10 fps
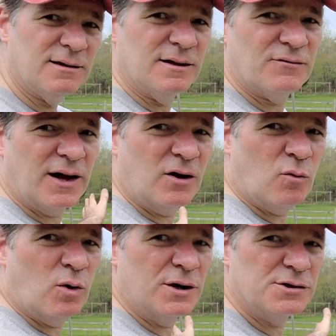if I go
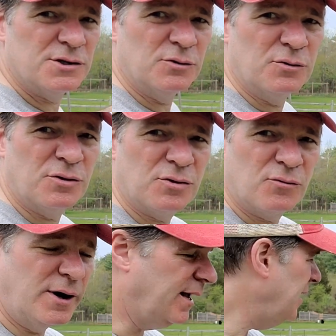1, 2,
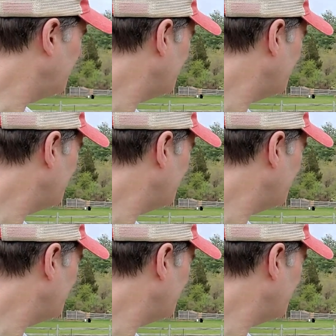3,